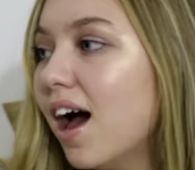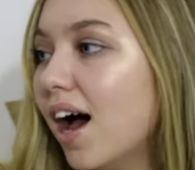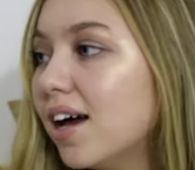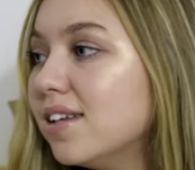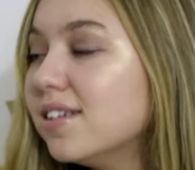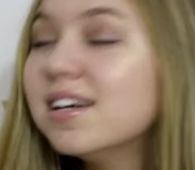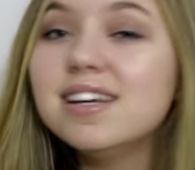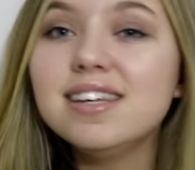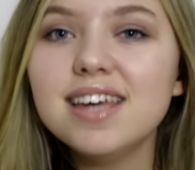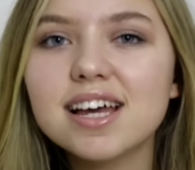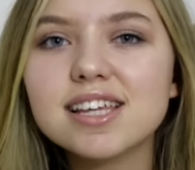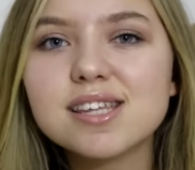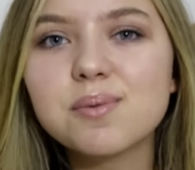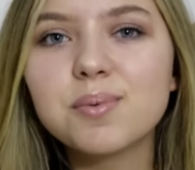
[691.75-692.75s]
And
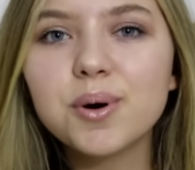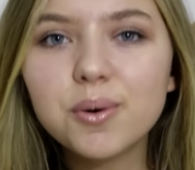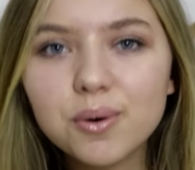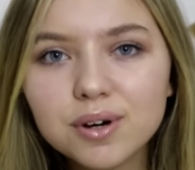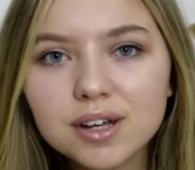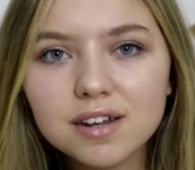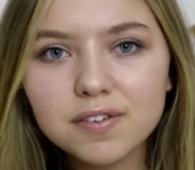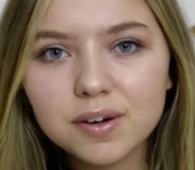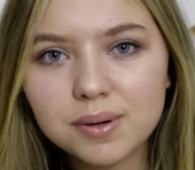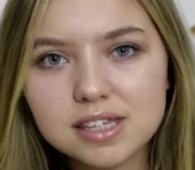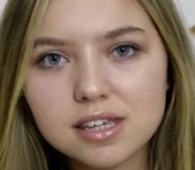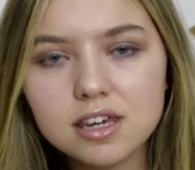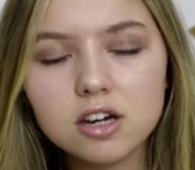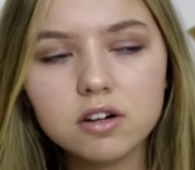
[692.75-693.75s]
yes, we're all going to feel
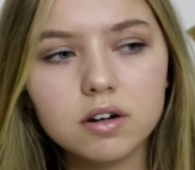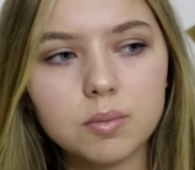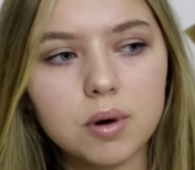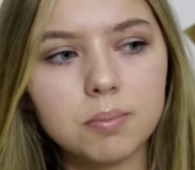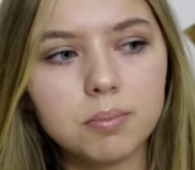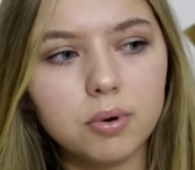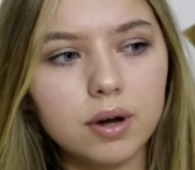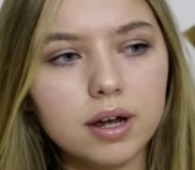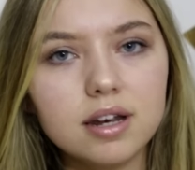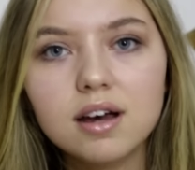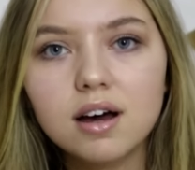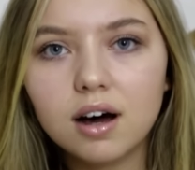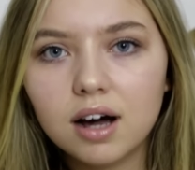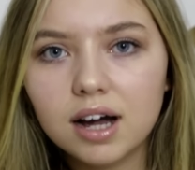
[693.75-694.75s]
insecure at one point.
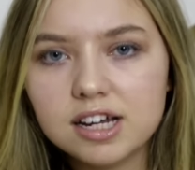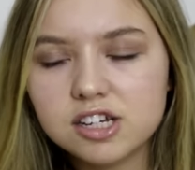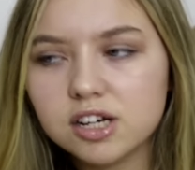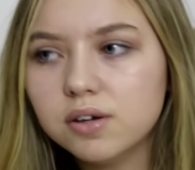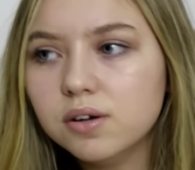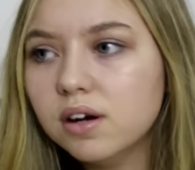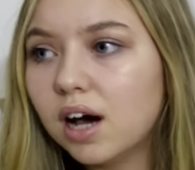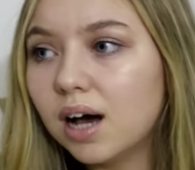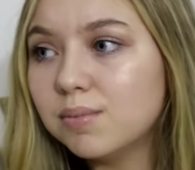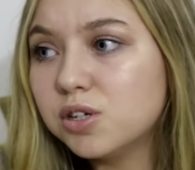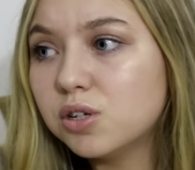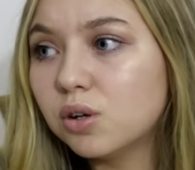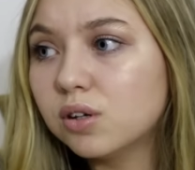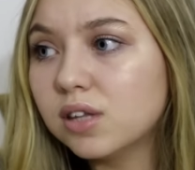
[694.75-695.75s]
I do. I'm
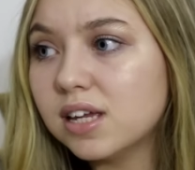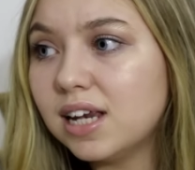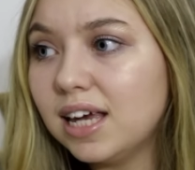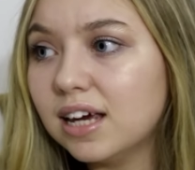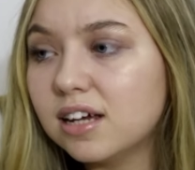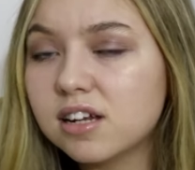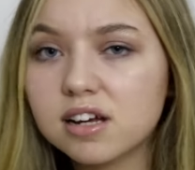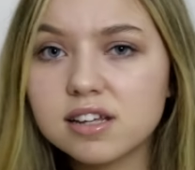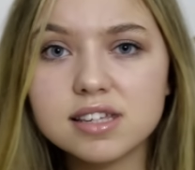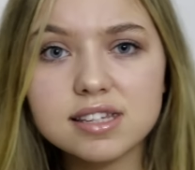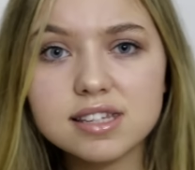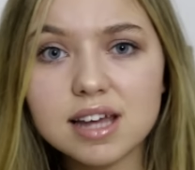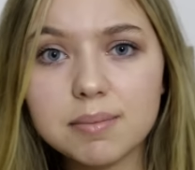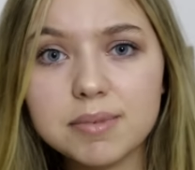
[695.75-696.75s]
sure that Leah does,
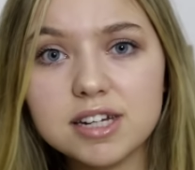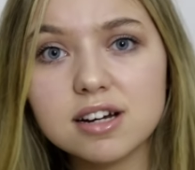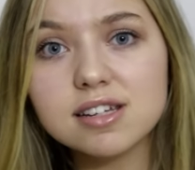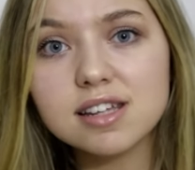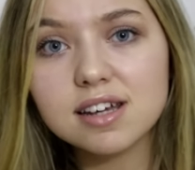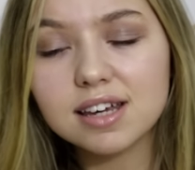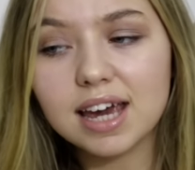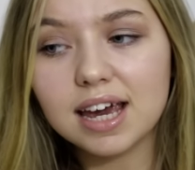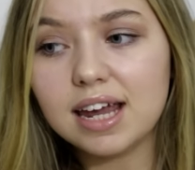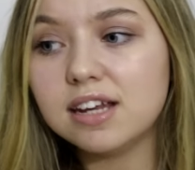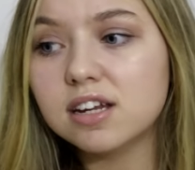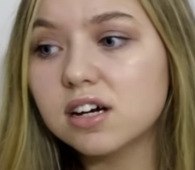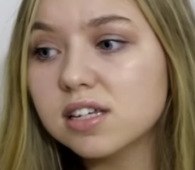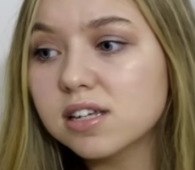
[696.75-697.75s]
Sammy does,
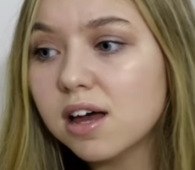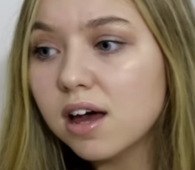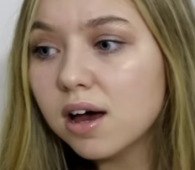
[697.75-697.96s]
Katie does.